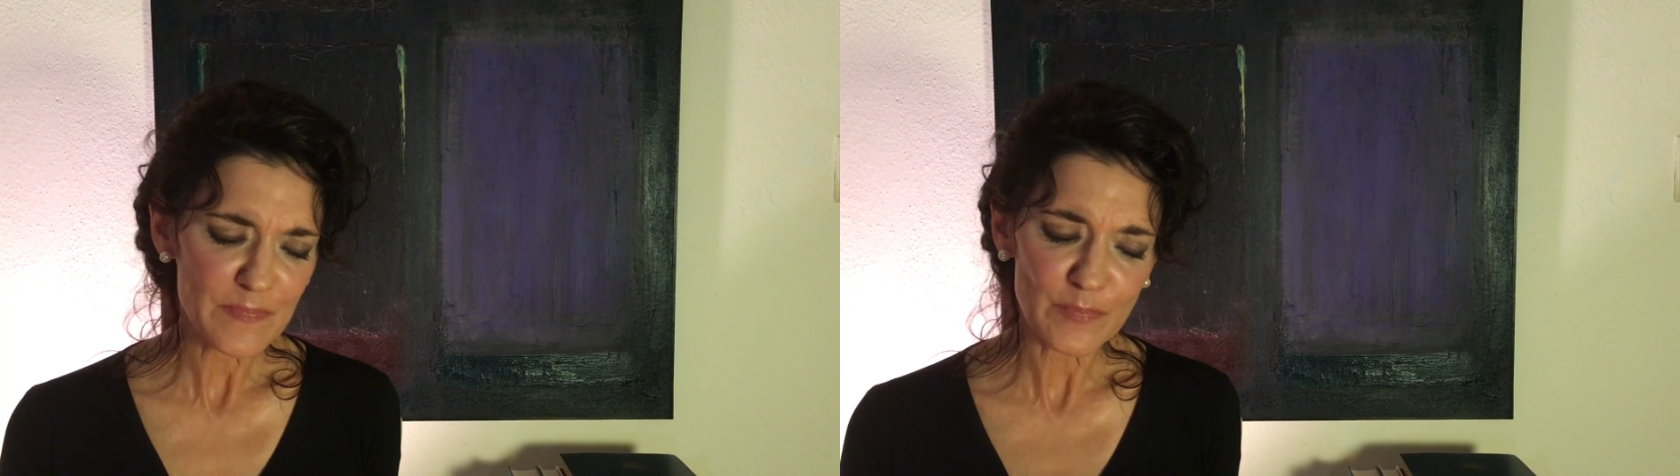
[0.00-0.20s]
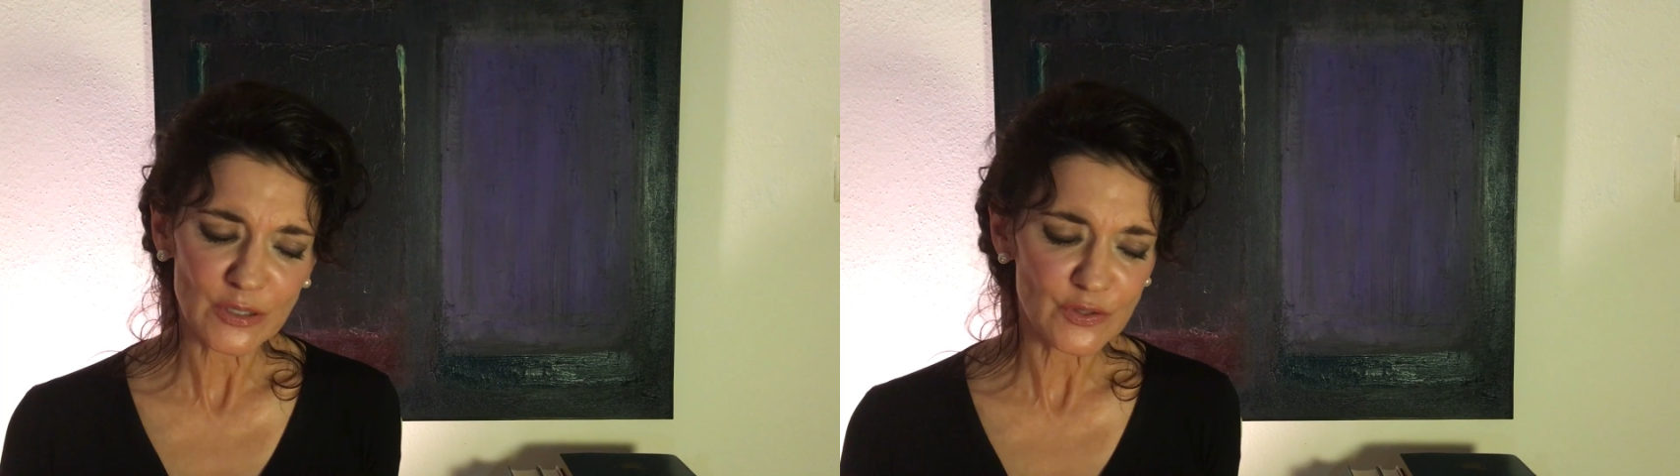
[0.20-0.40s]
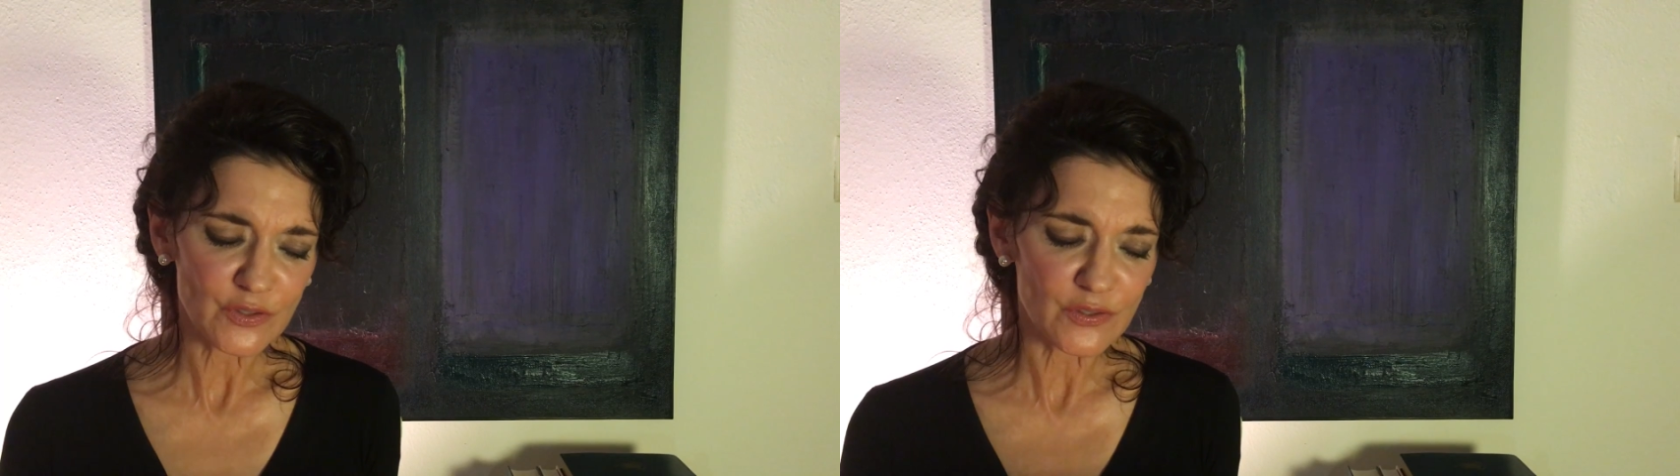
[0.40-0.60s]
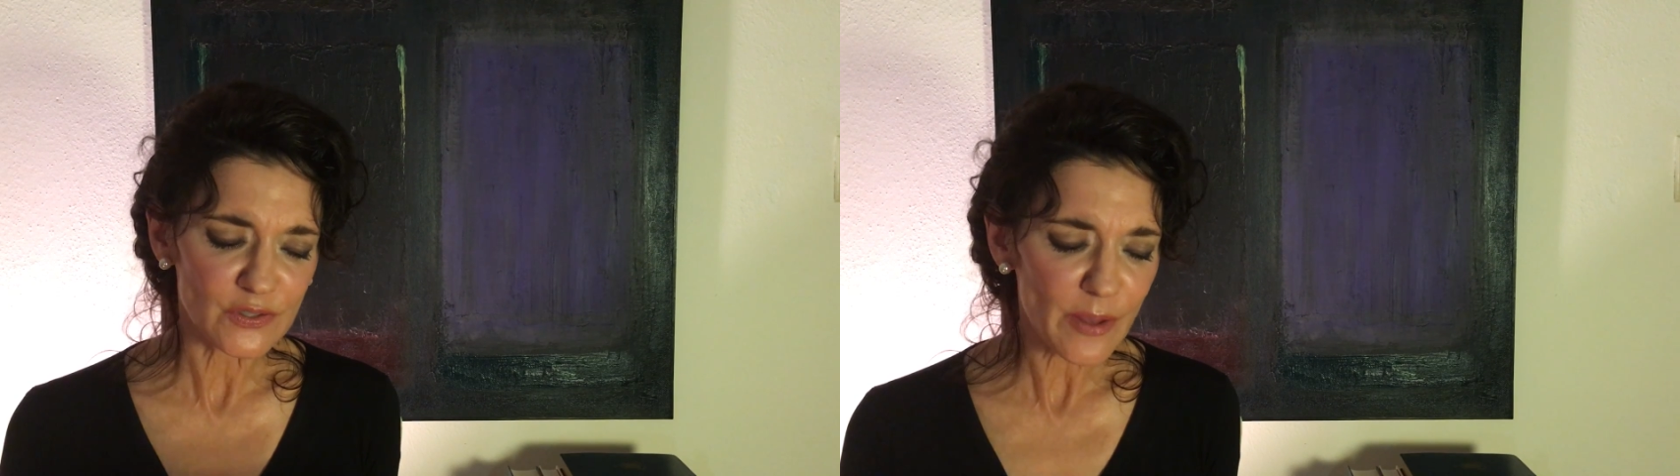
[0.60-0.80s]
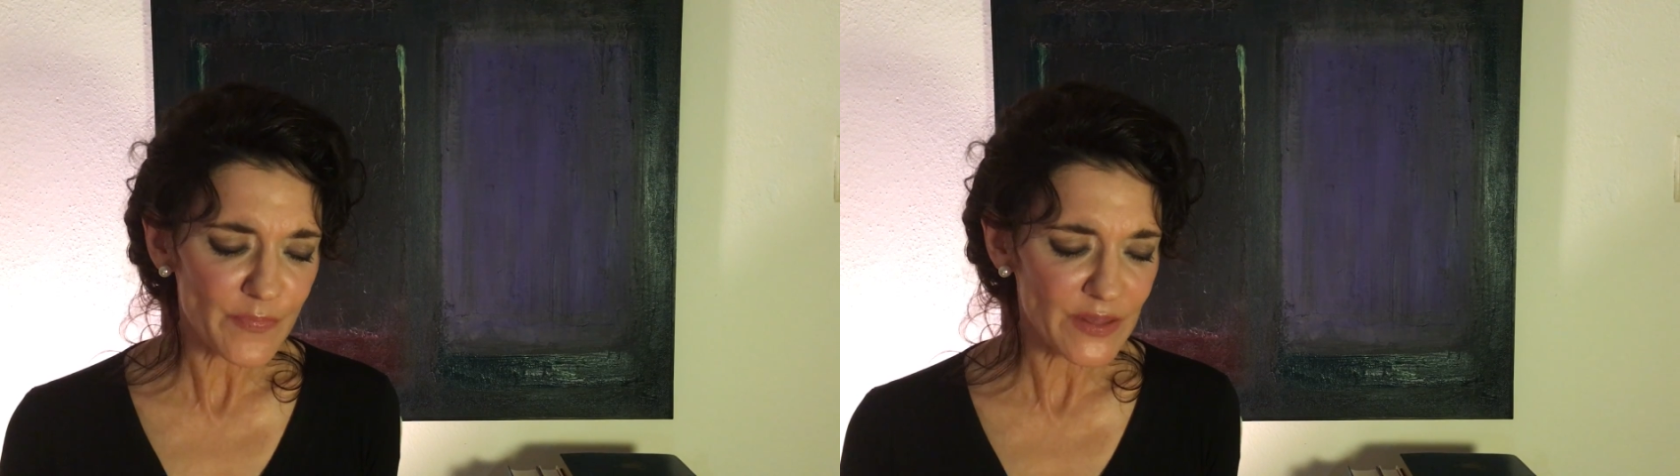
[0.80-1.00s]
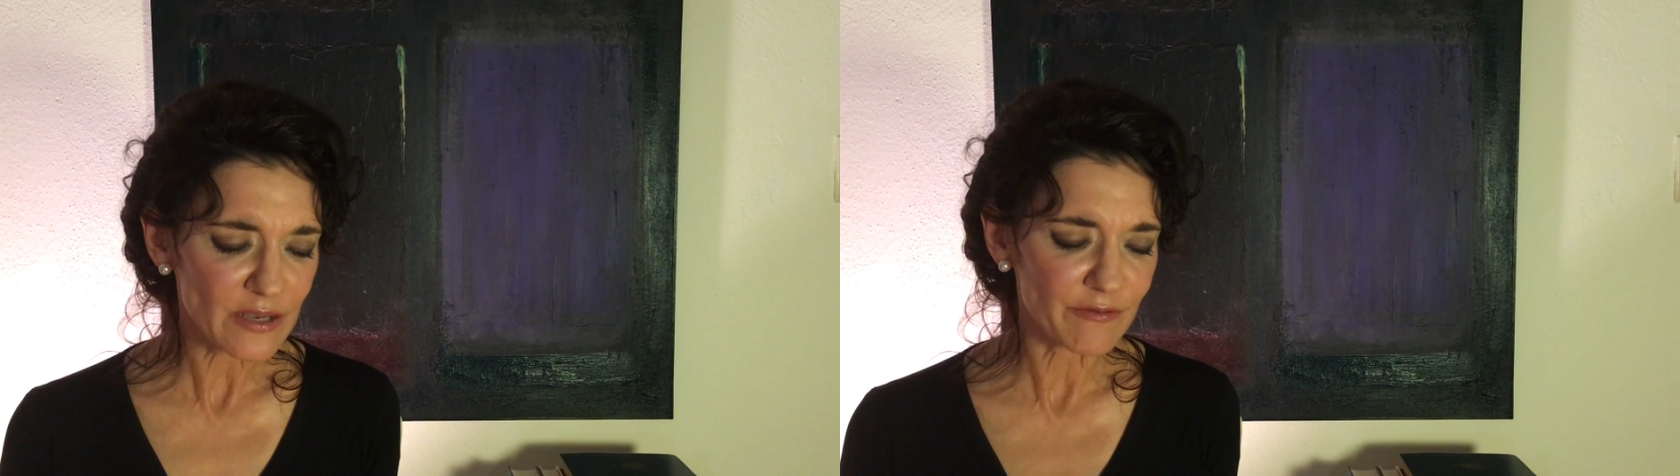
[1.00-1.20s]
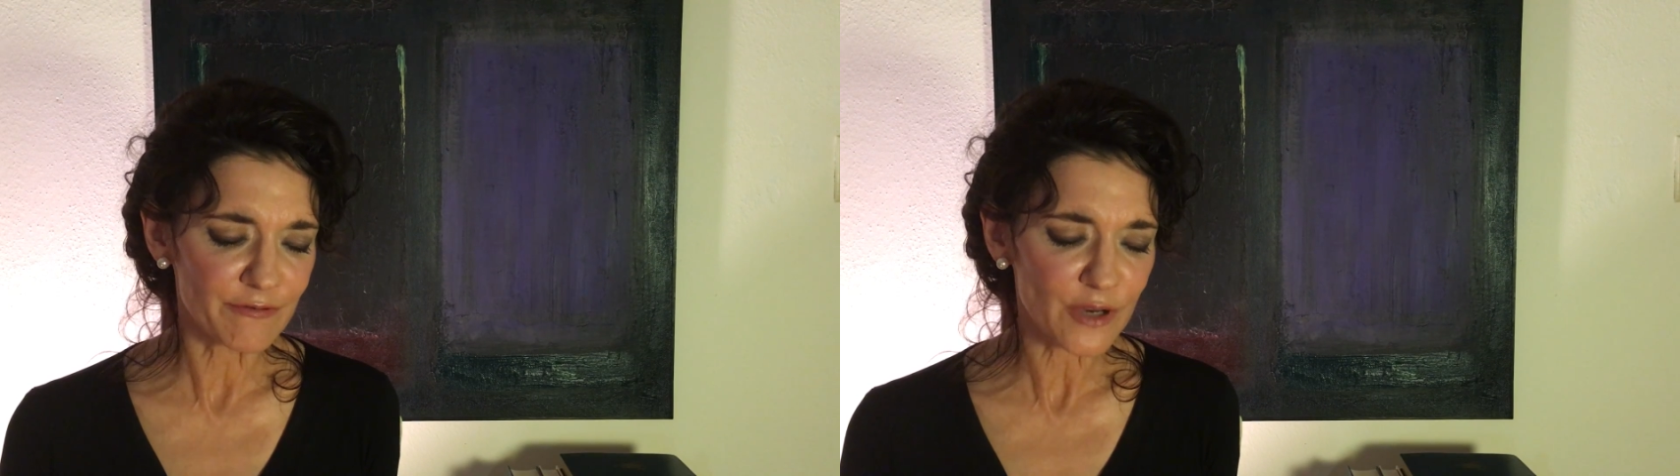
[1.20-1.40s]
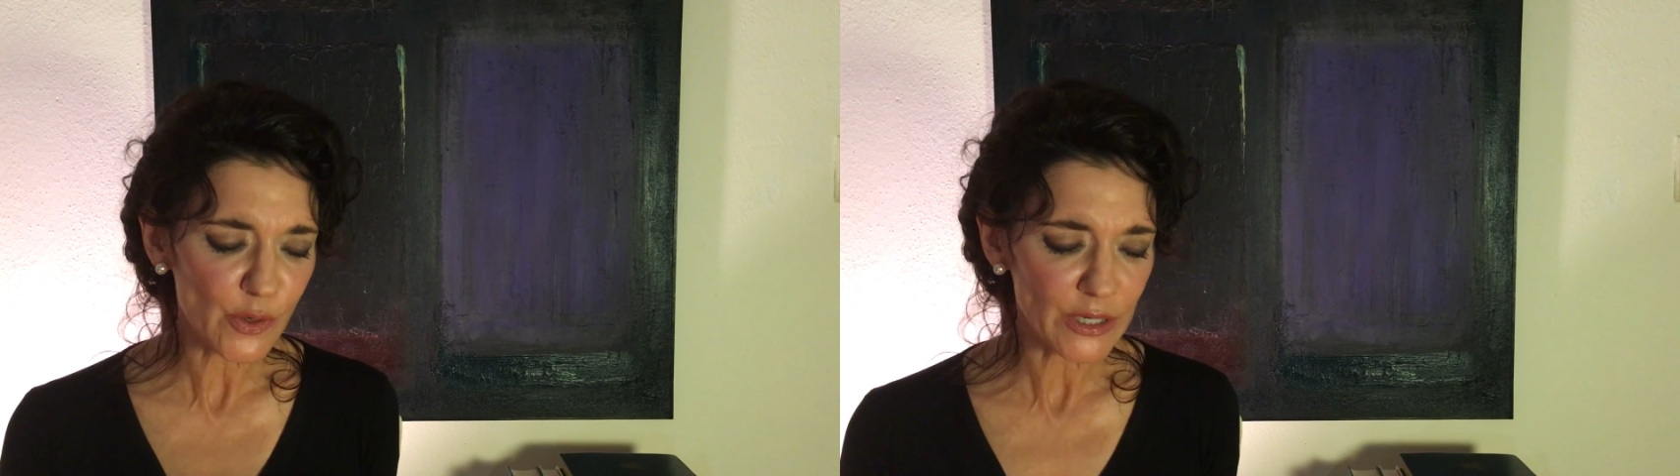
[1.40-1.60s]
but something
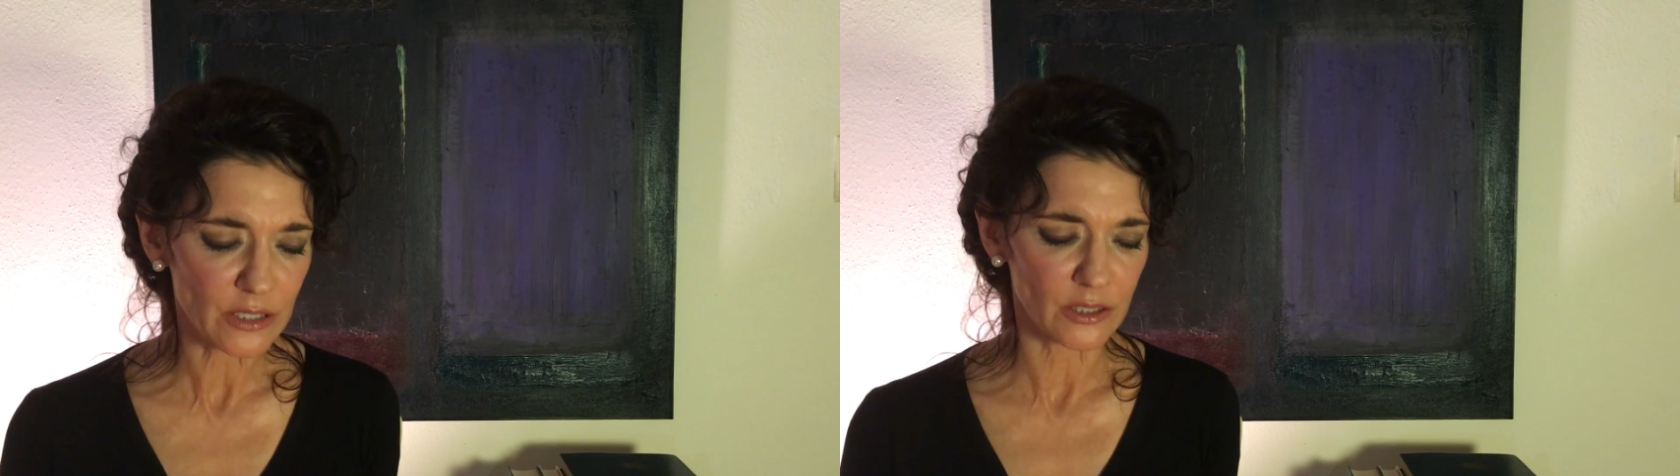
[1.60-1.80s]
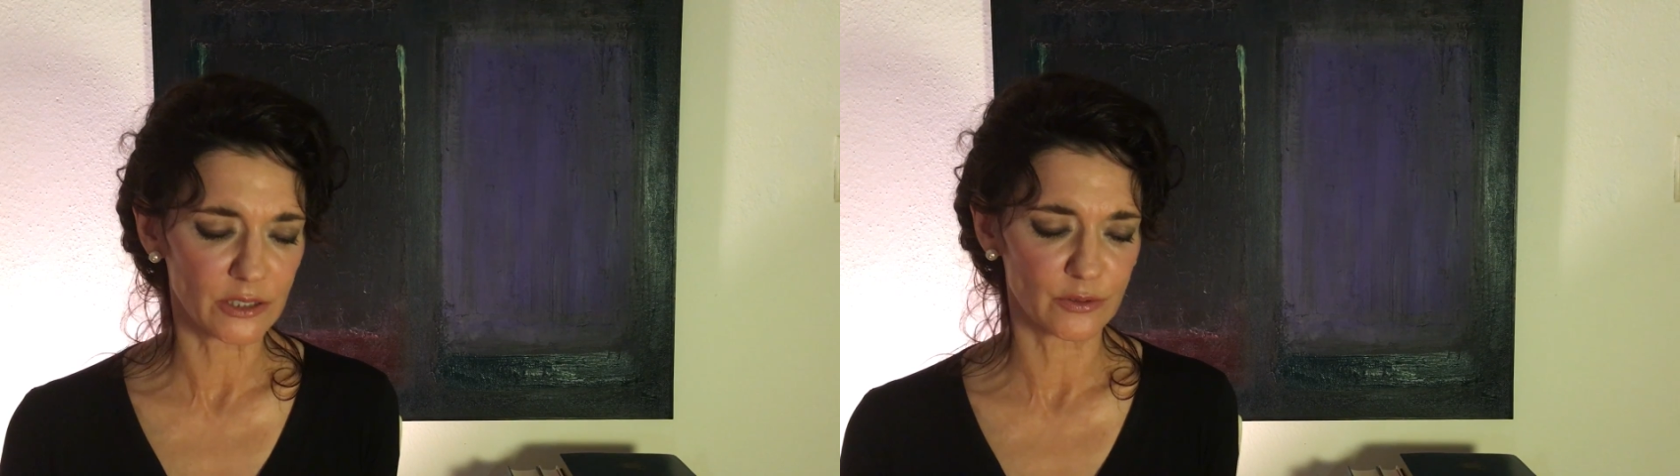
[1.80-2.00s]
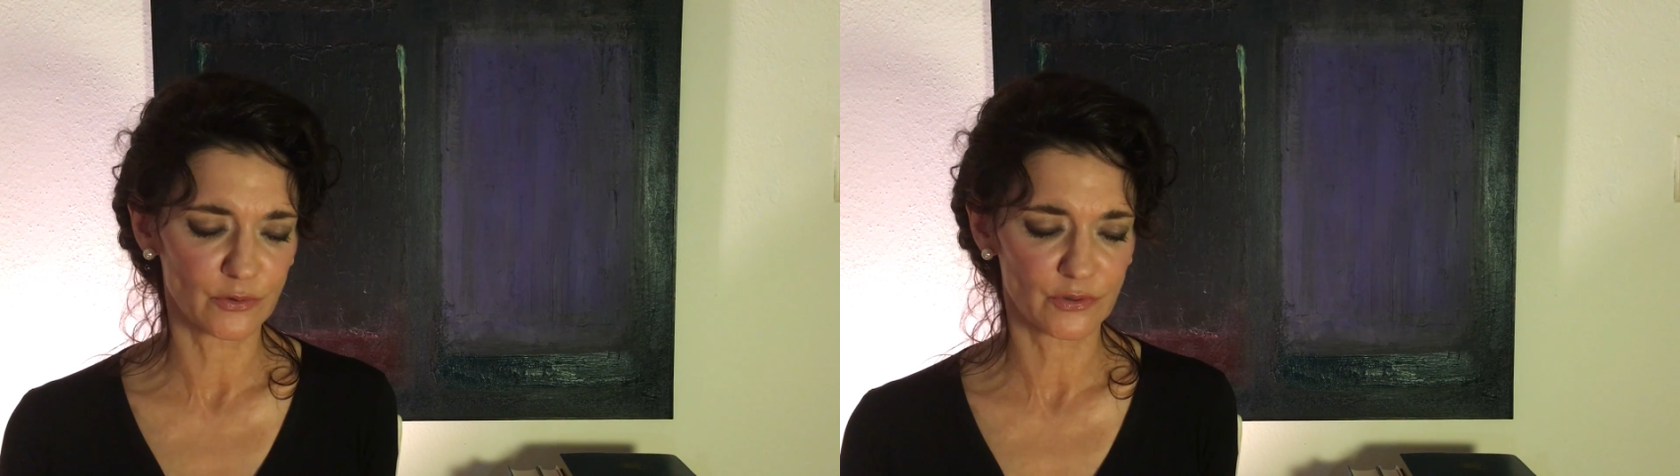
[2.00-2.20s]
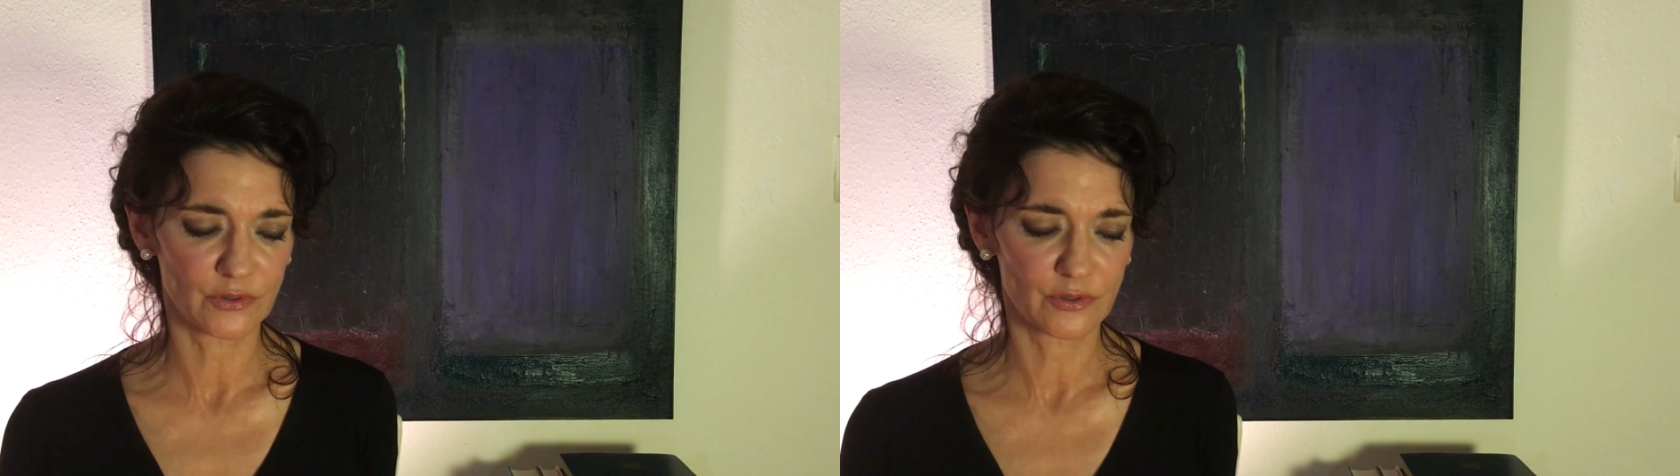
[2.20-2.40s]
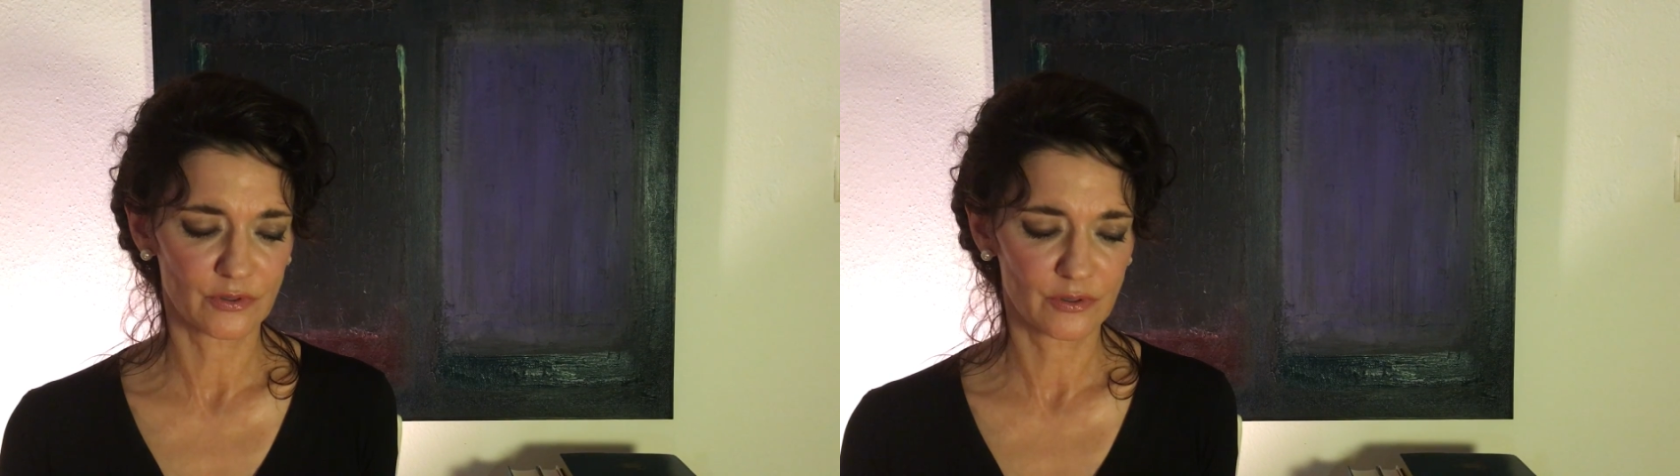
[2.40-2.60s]
very close